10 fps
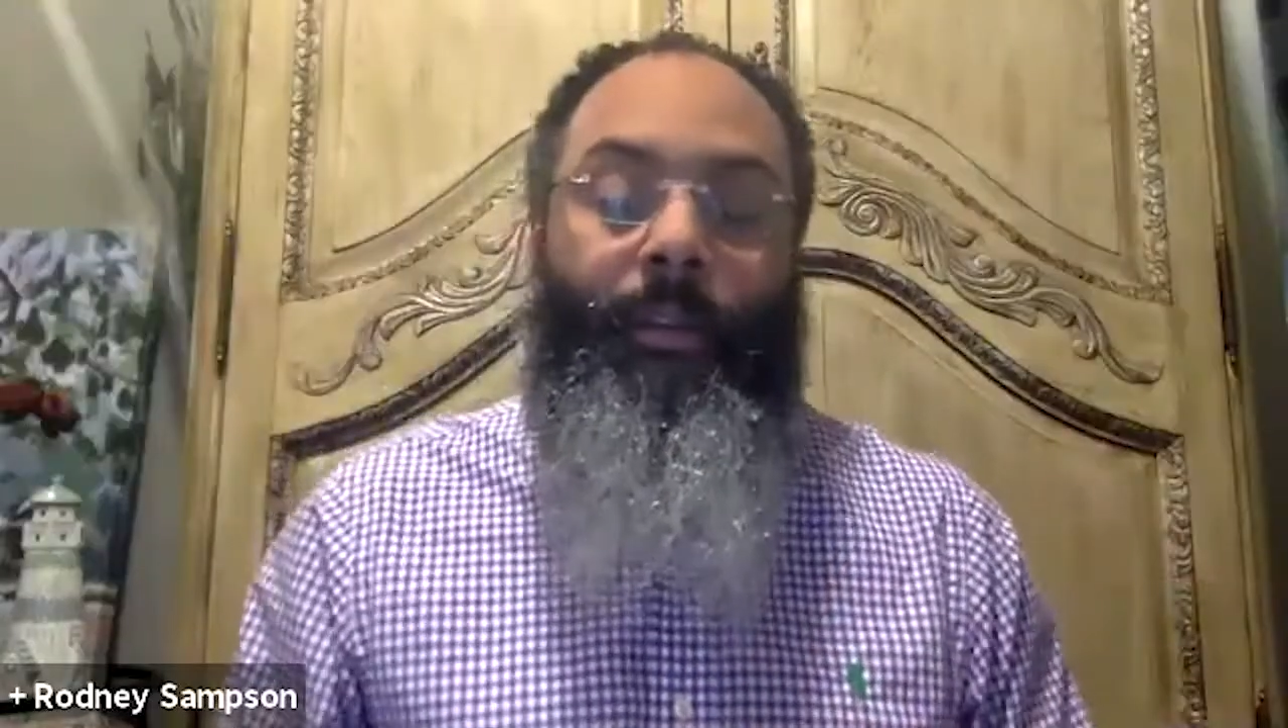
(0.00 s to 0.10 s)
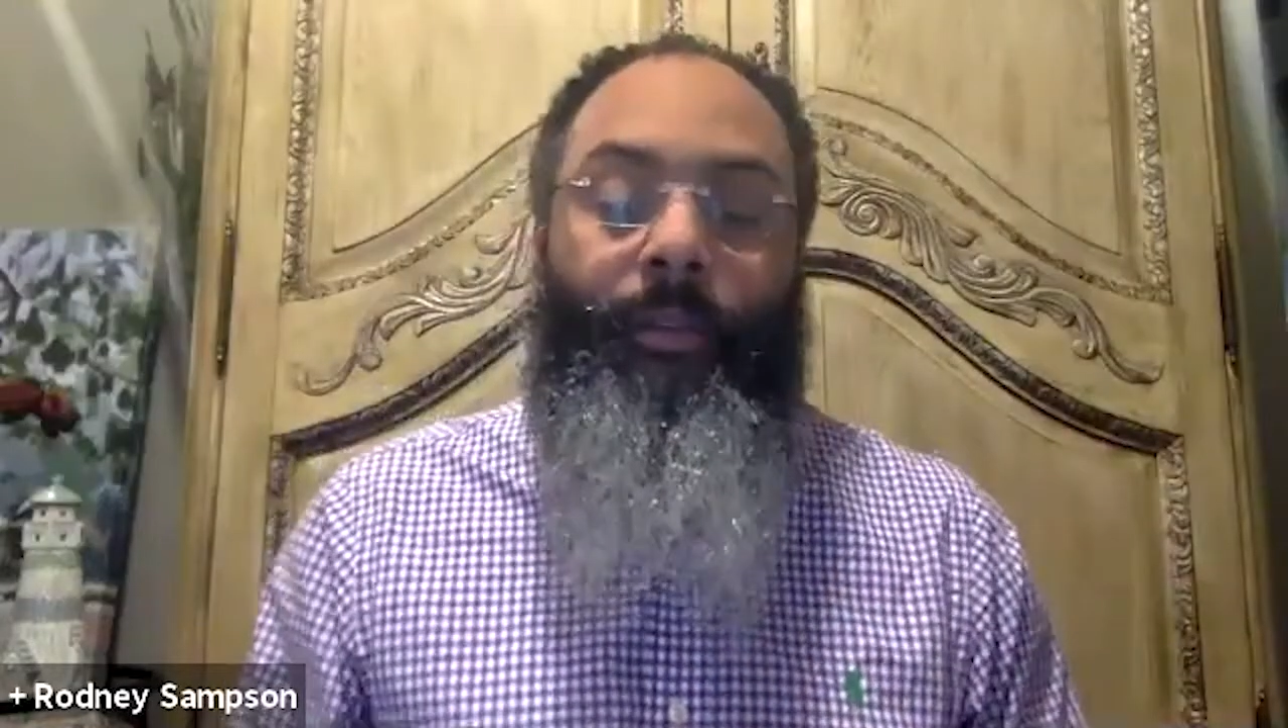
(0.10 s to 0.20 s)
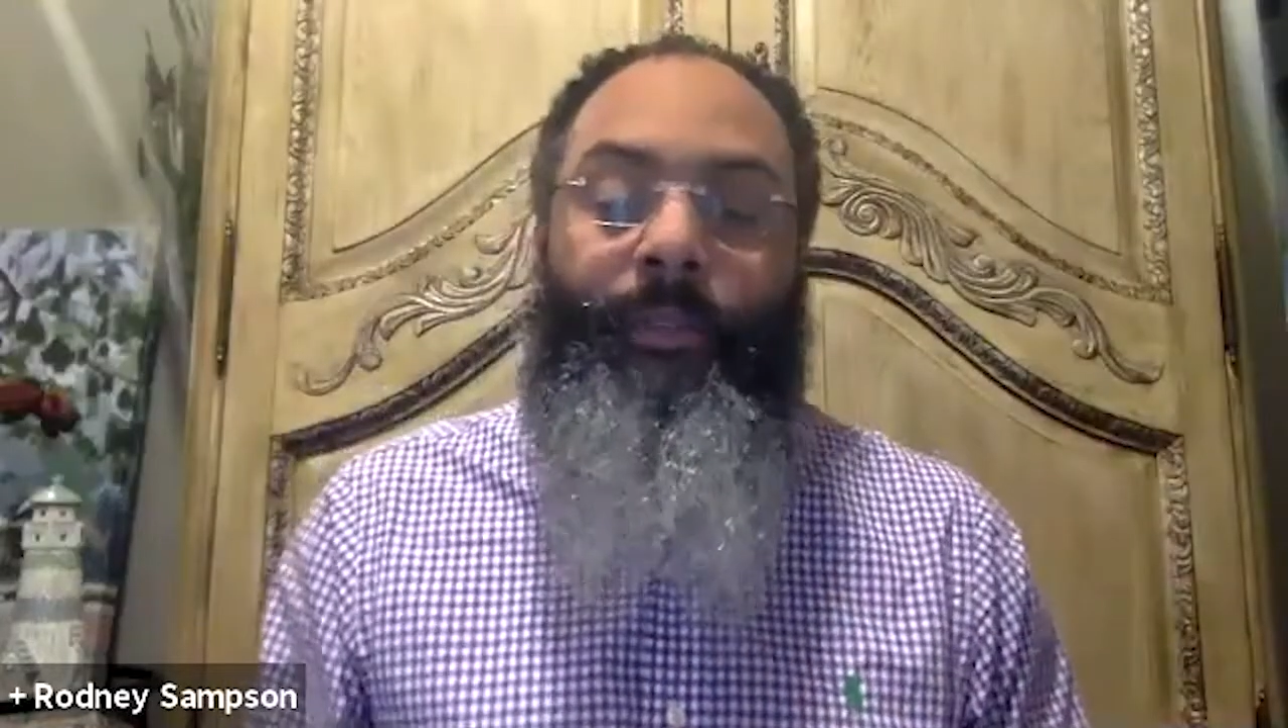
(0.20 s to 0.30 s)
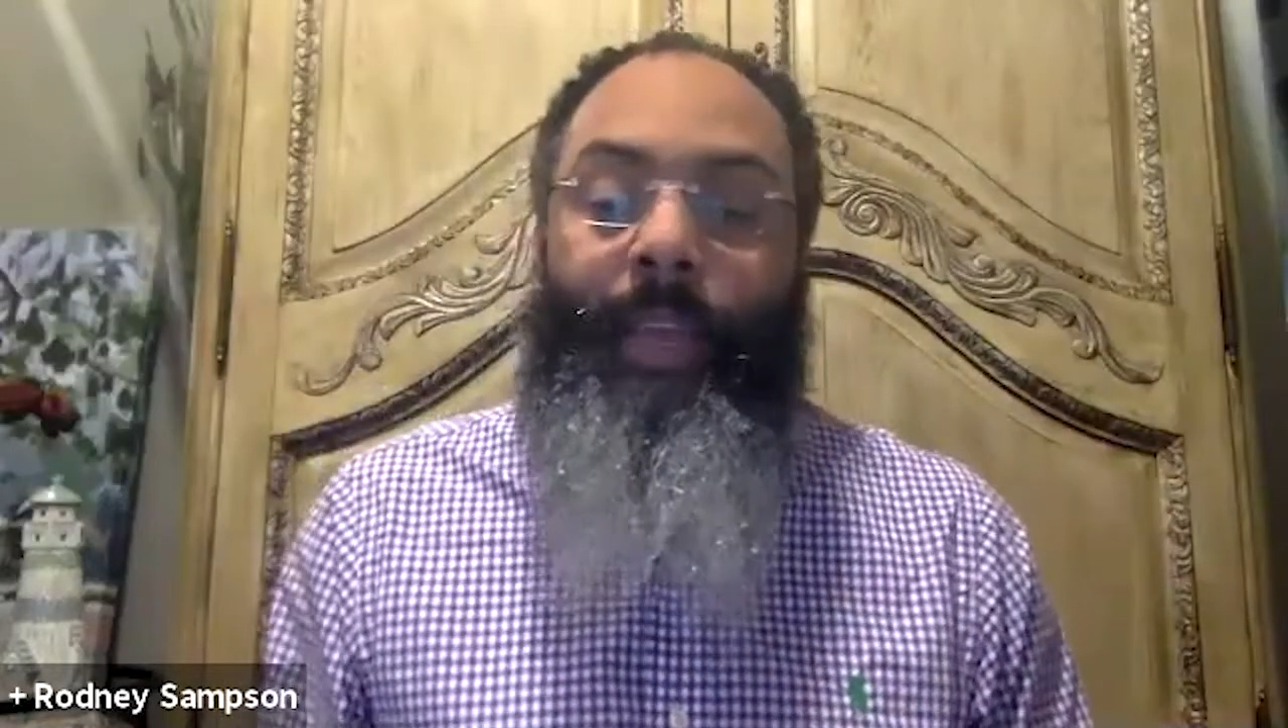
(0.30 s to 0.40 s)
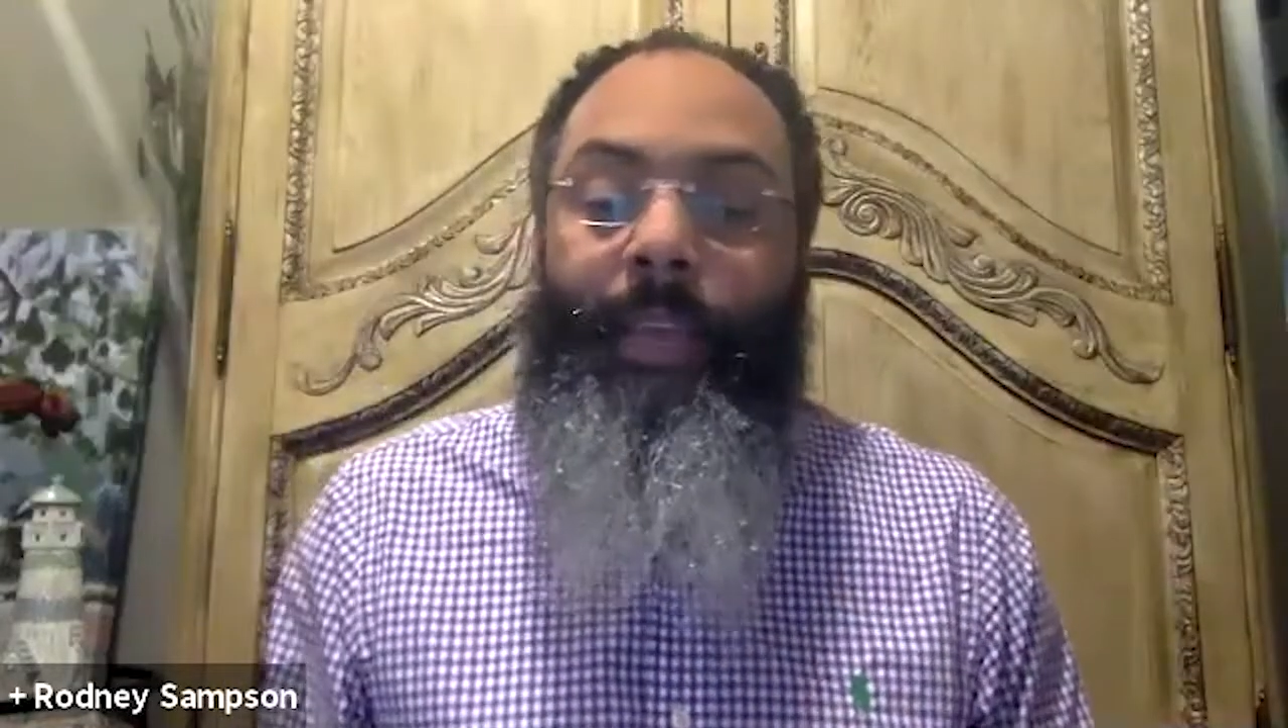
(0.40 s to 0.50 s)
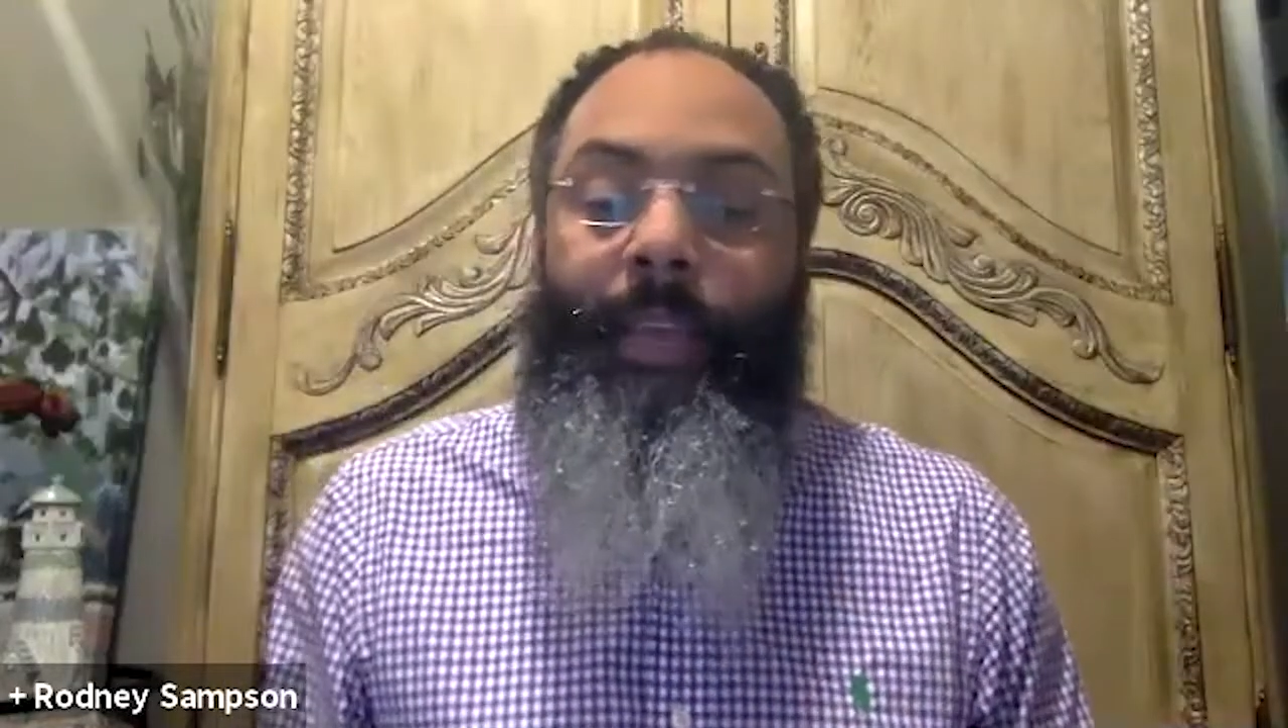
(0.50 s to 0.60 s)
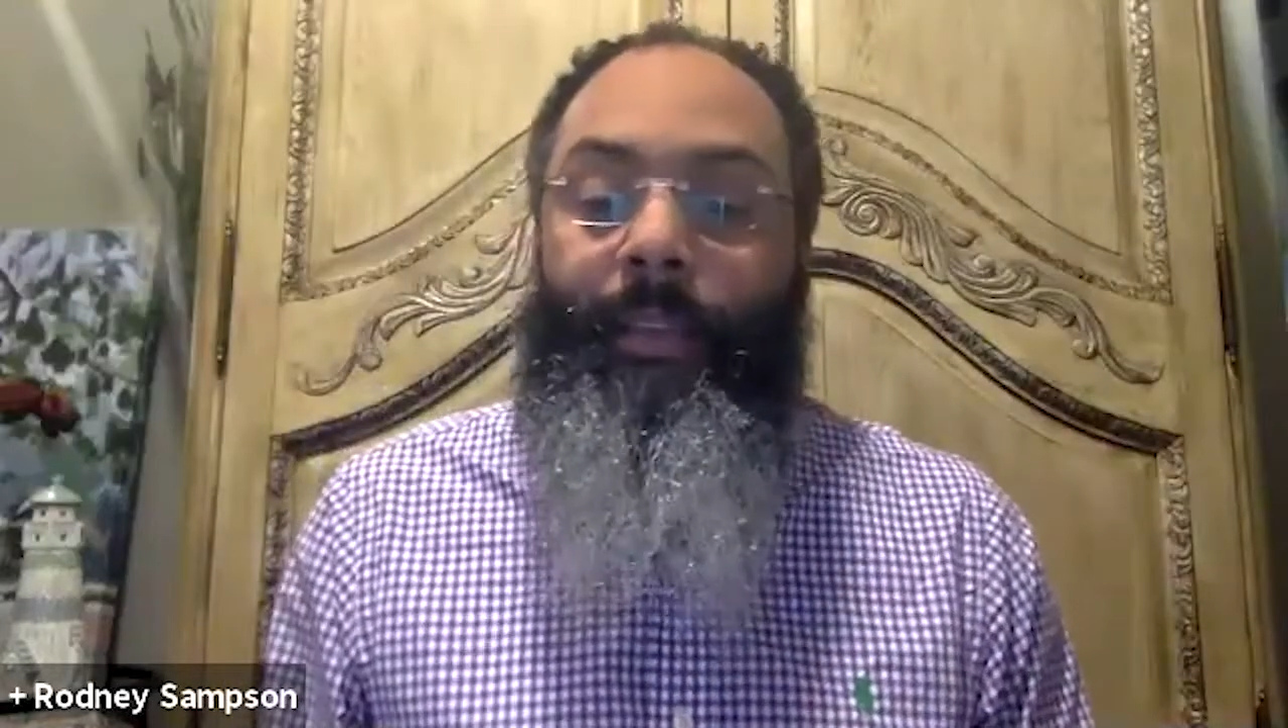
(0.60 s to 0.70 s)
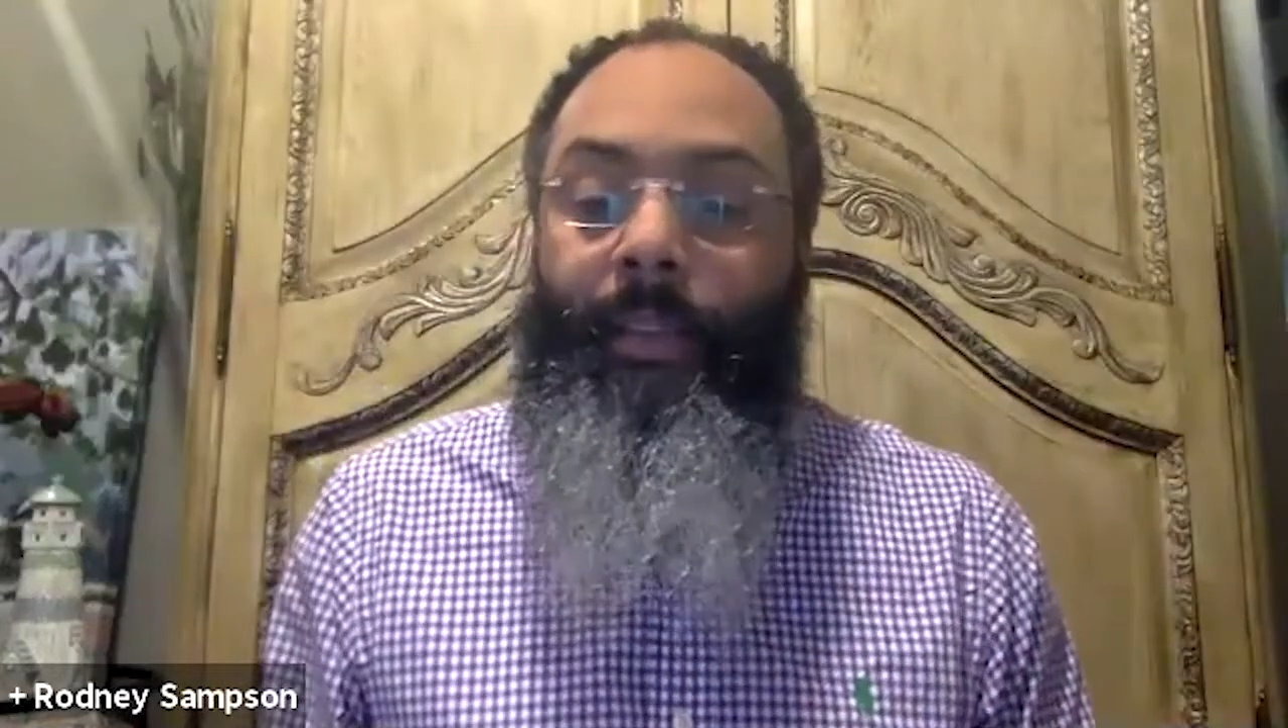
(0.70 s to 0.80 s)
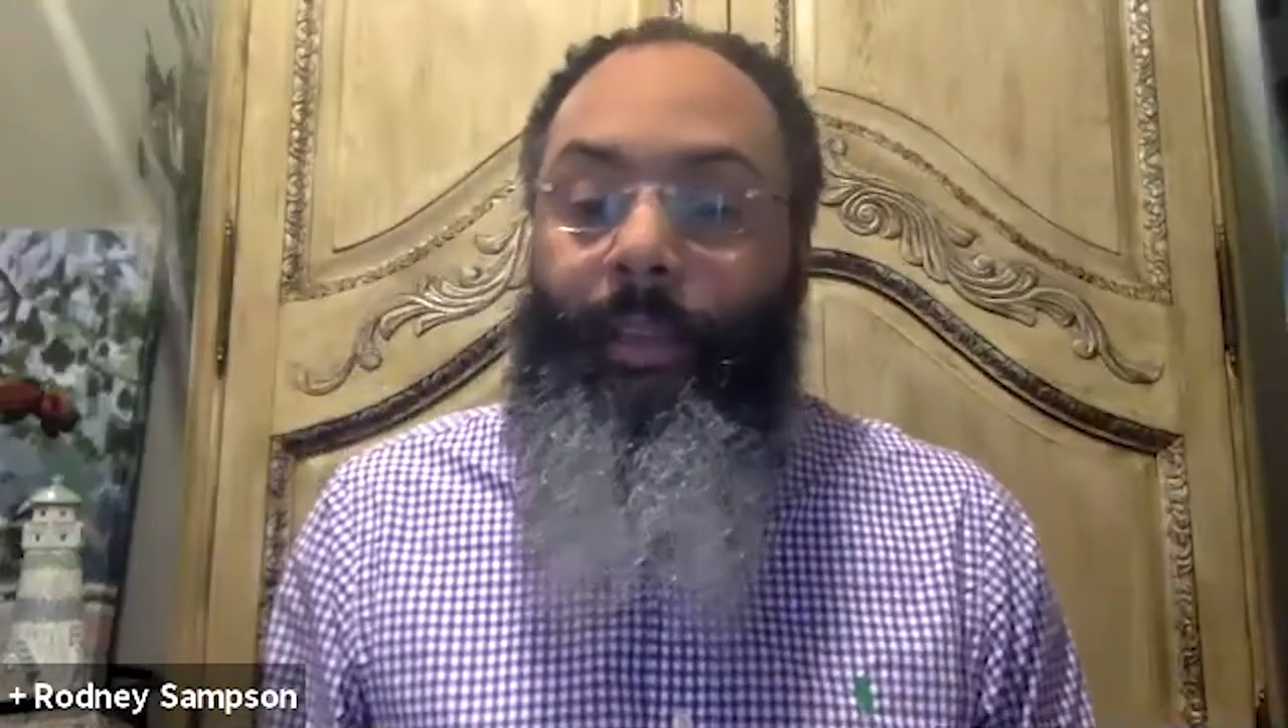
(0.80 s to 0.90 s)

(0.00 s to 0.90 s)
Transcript: of DEIS